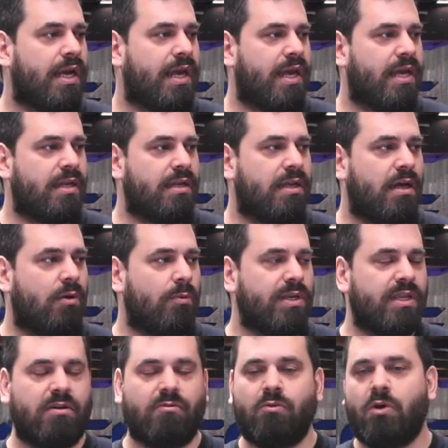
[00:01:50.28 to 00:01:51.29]
and uh, we
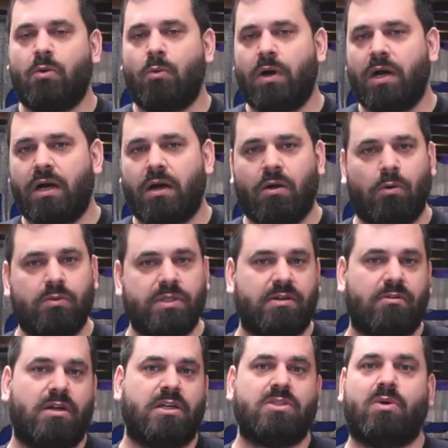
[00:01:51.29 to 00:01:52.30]
did real well, only
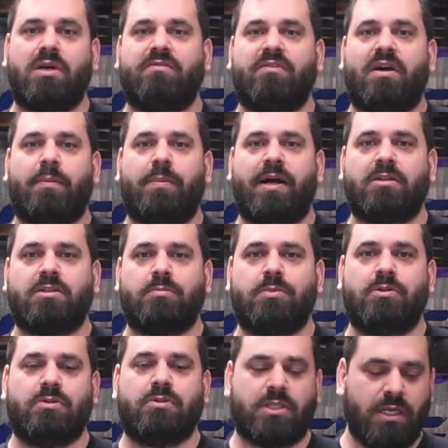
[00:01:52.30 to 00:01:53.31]
running 25 pounds of
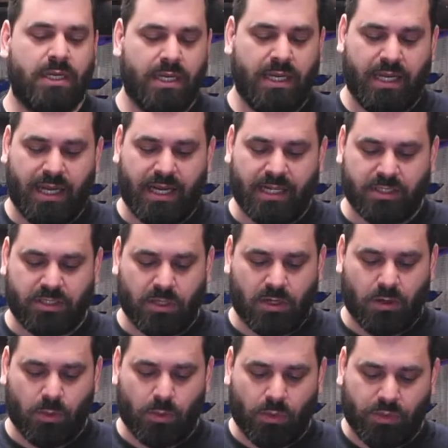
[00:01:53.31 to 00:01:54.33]
boost. And
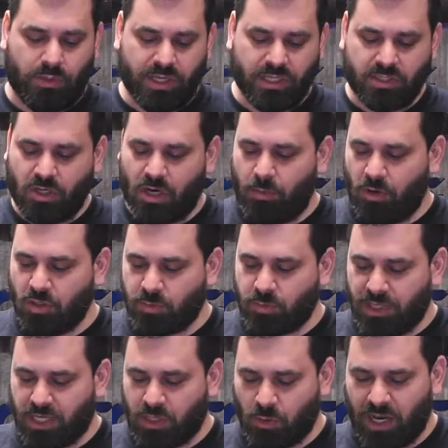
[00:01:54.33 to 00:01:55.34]
so this turbo has
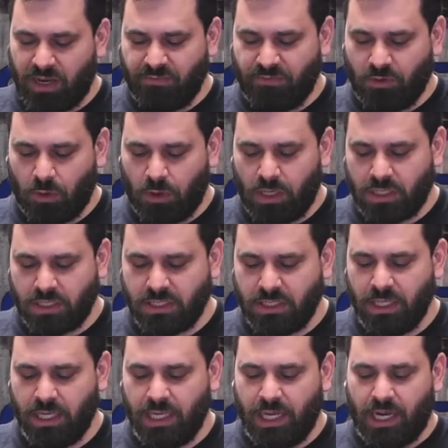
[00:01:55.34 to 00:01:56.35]
been great for
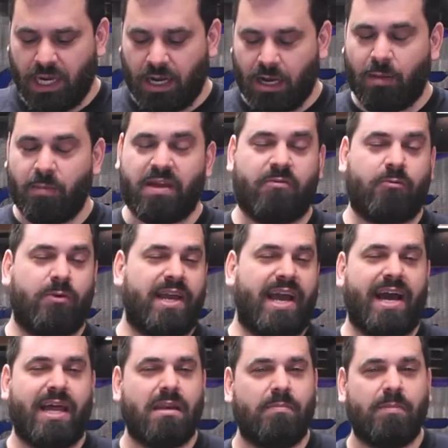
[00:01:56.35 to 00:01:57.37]
us. Um, if we
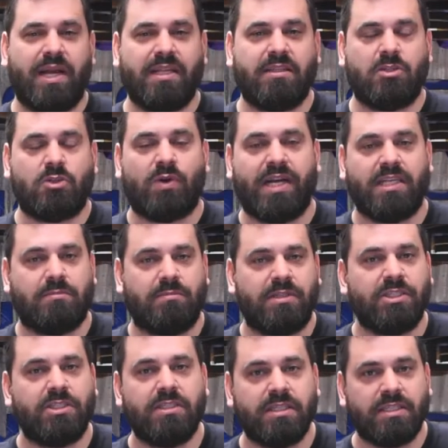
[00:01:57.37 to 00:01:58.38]
hadn't made the
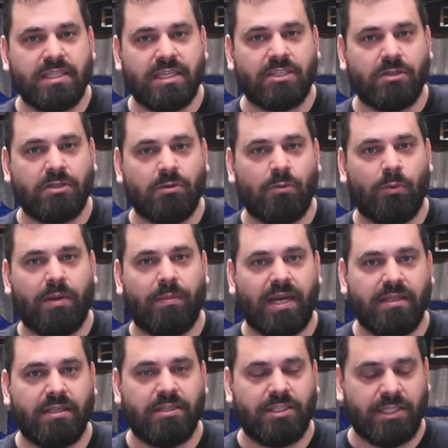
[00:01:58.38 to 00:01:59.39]
transmission decision we
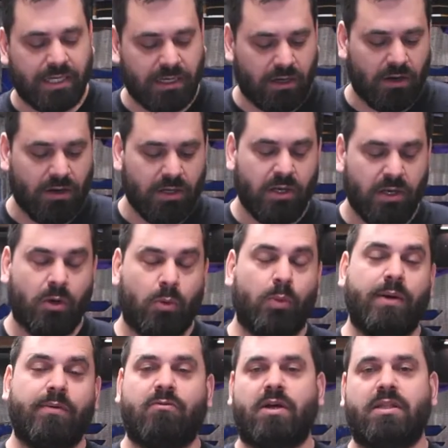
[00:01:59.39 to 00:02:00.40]
made this year,
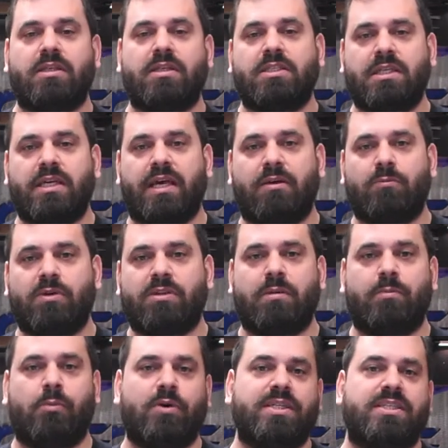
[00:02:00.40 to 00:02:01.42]
we would run this again with the
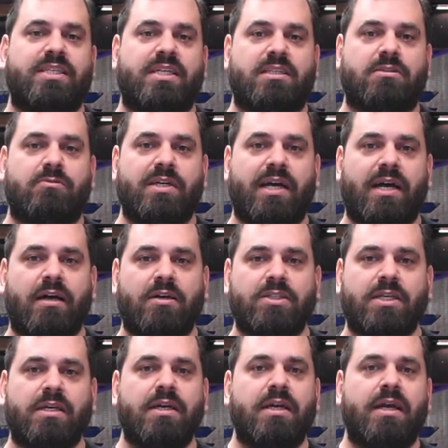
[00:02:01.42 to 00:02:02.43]
0.63
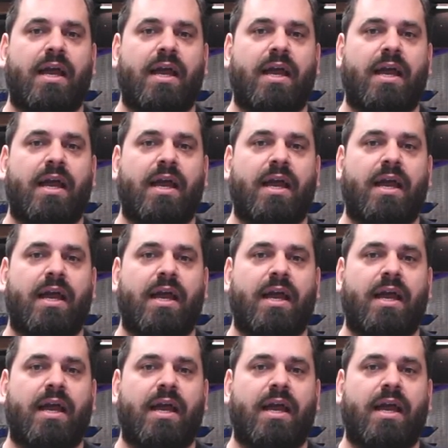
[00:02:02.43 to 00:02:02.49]
housing